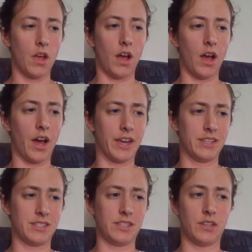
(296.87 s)
"I
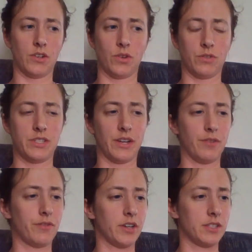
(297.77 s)
see no
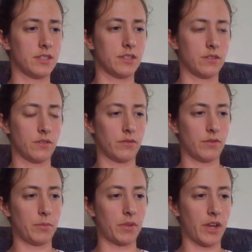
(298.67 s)
difference,"
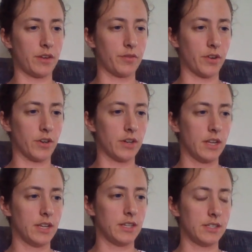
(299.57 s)
replied Fern,
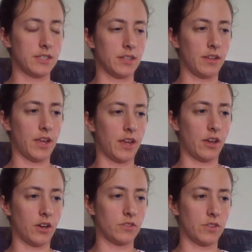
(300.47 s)
still hanging
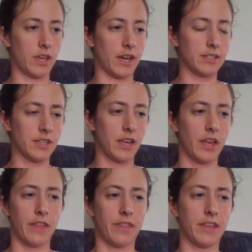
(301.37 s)
on to the axe.
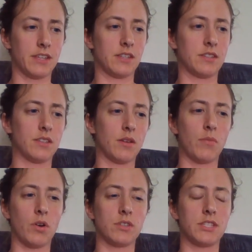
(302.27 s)
"This is the
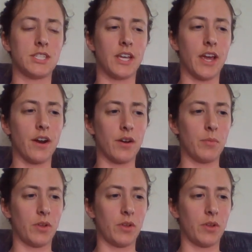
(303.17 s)
most terrible